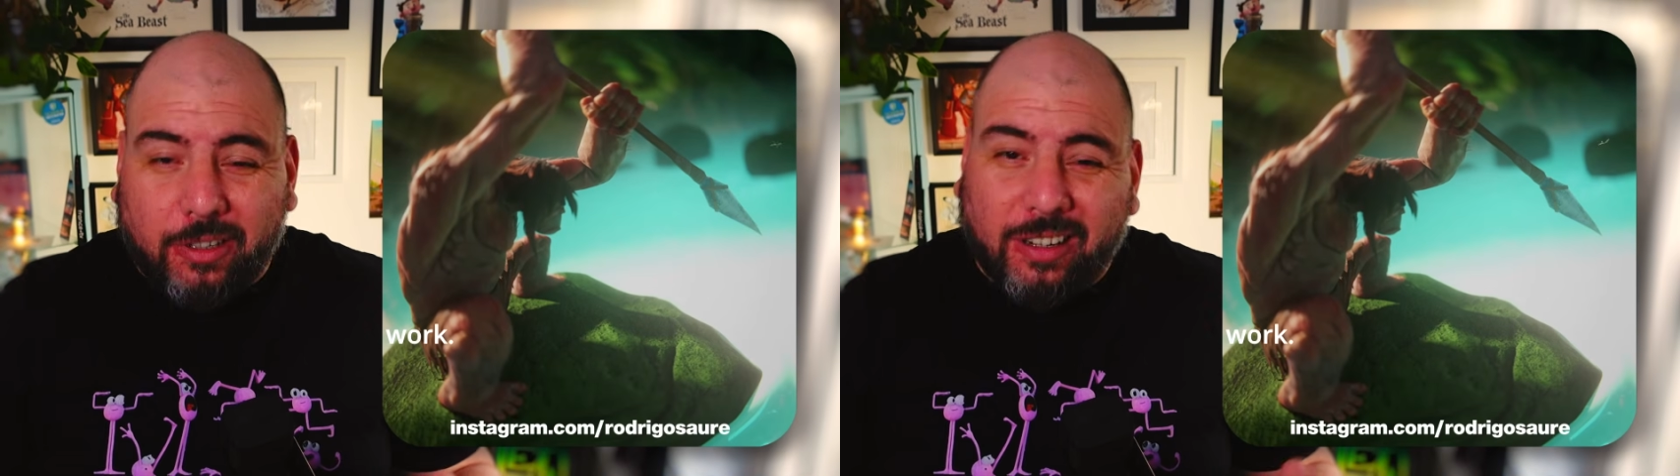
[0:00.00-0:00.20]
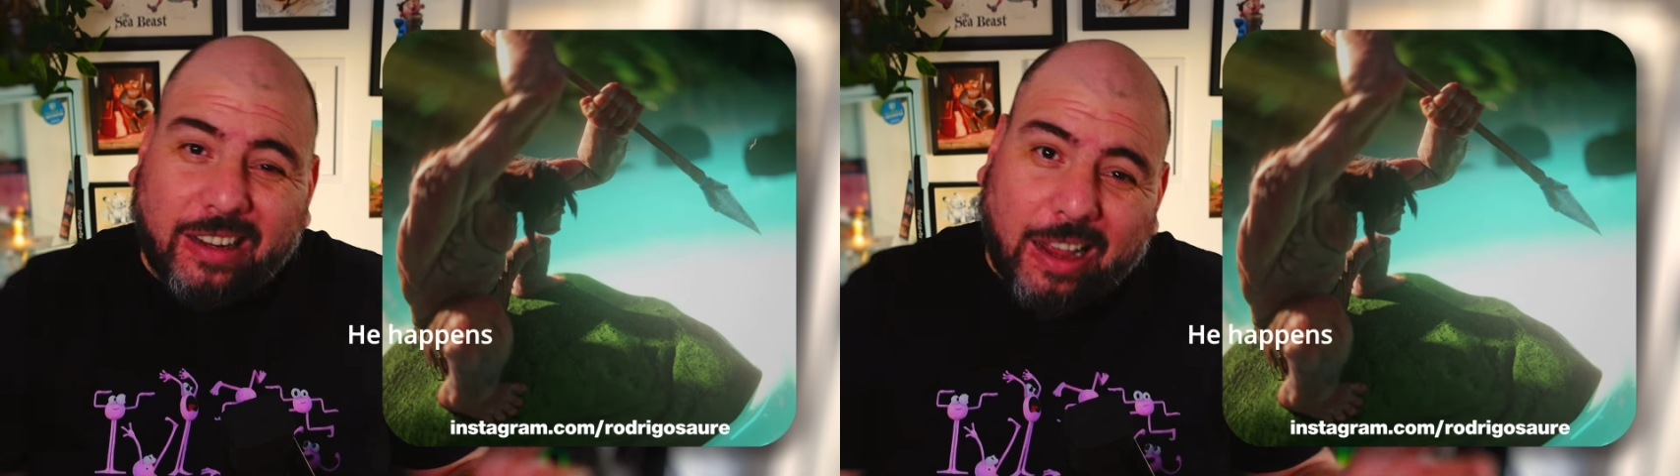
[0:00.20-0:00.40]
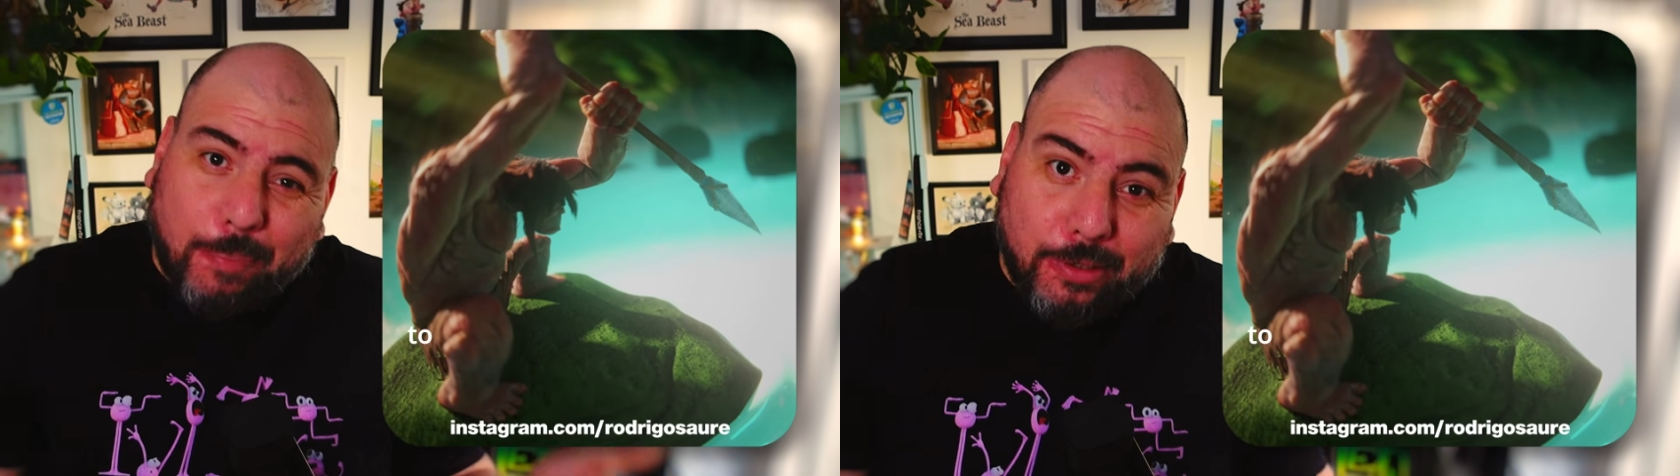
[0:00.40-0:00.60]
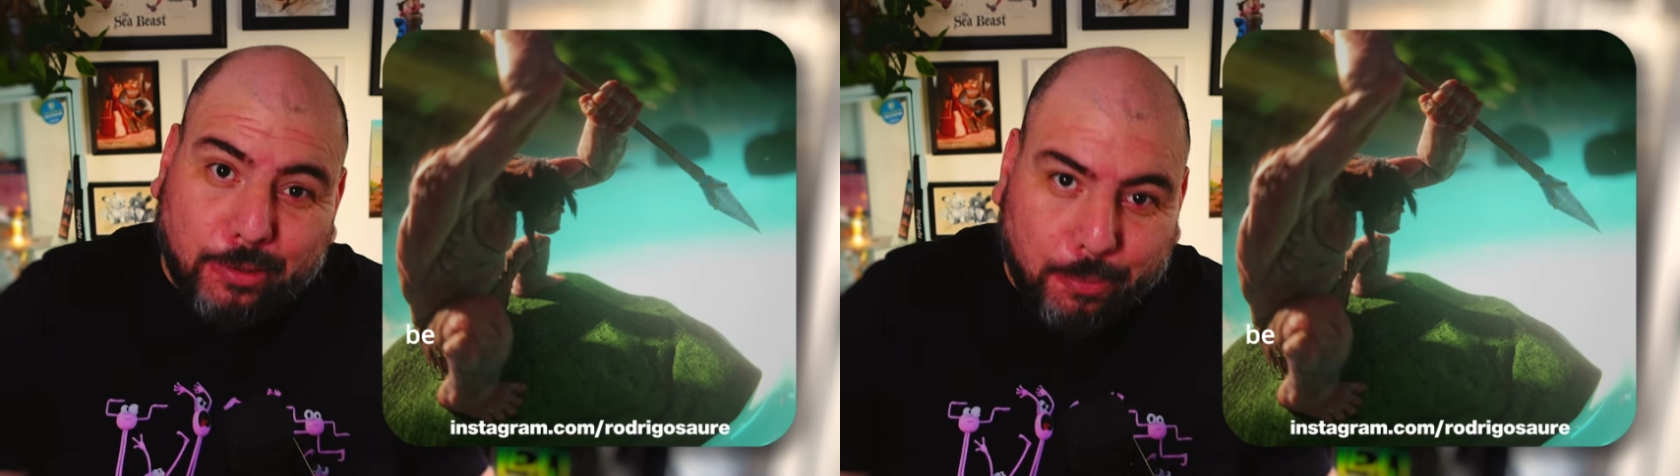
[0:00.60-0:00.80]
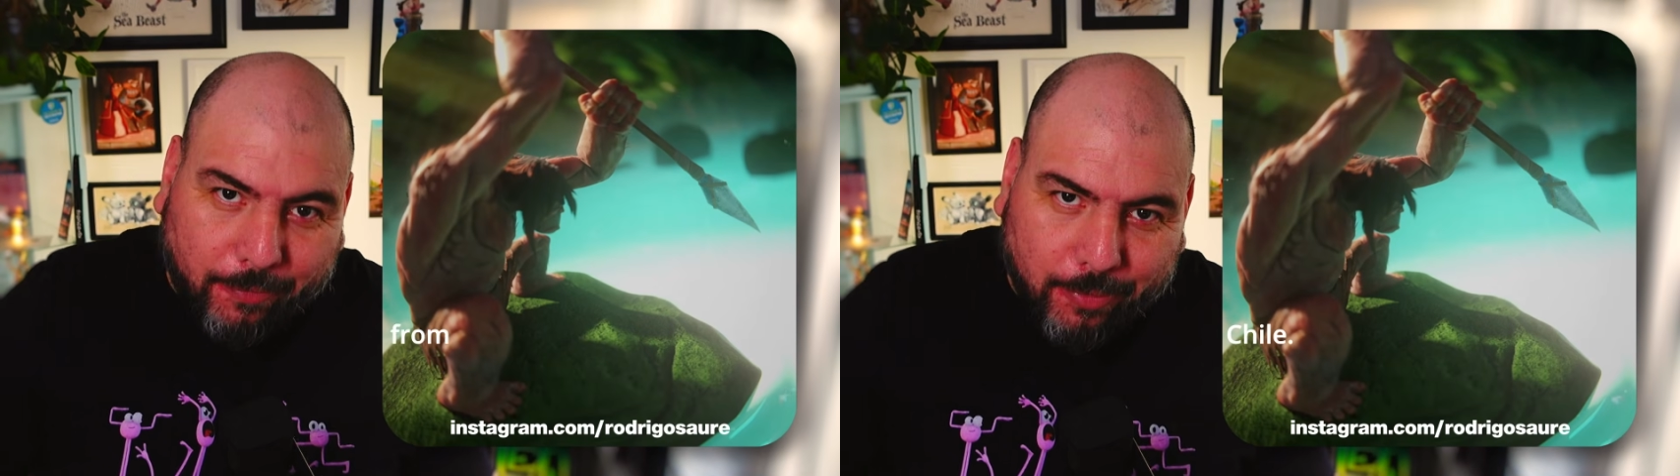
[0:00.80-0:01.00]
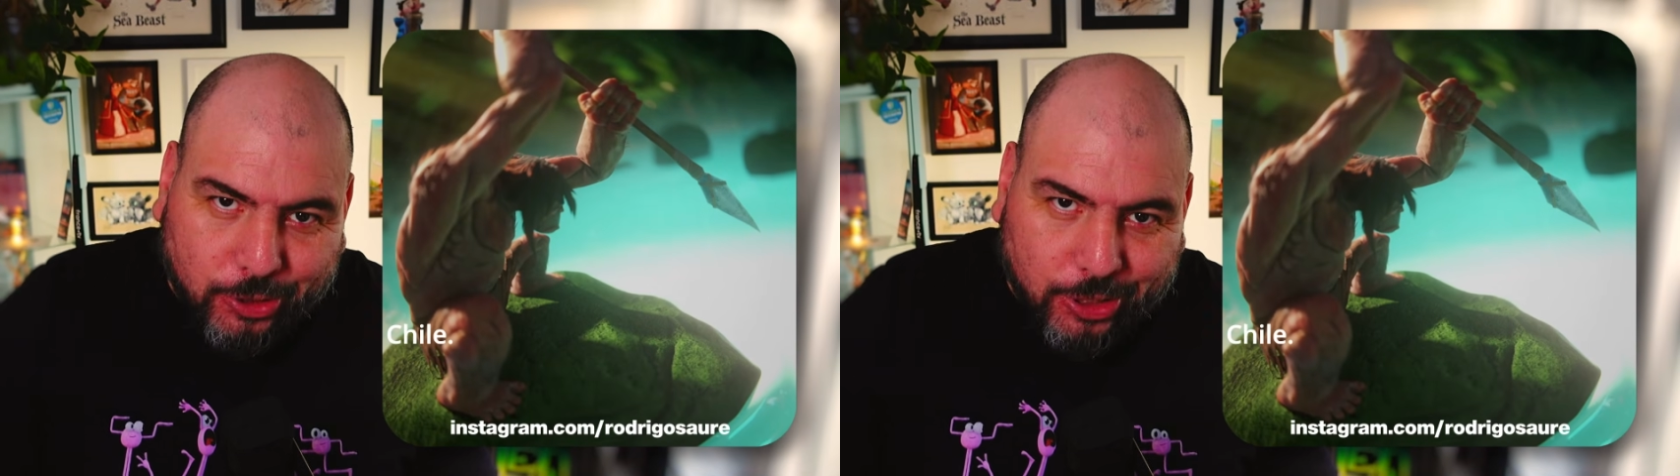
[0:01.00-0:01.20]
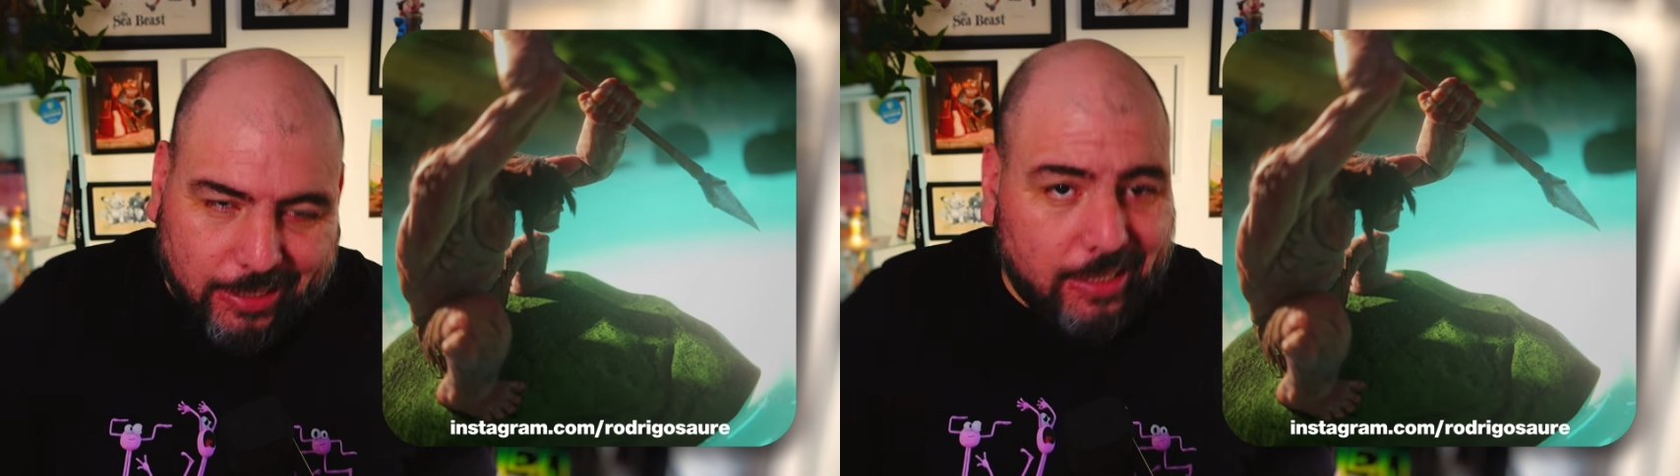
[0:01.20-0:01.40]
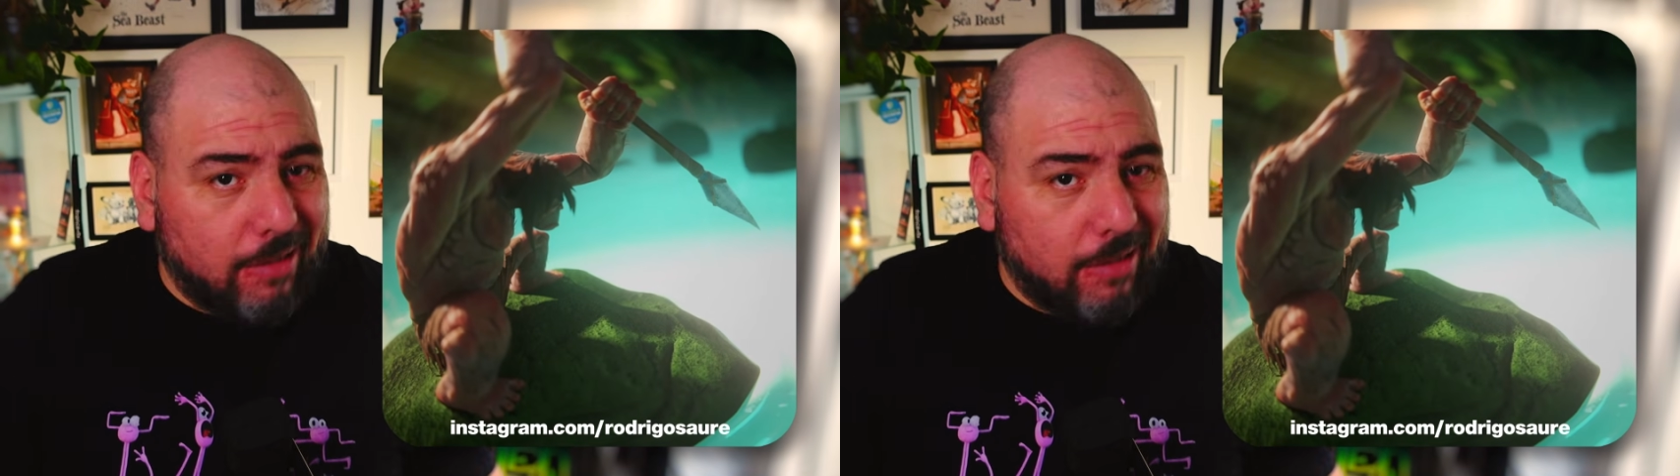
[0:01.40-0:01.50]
He happens to be from Chile.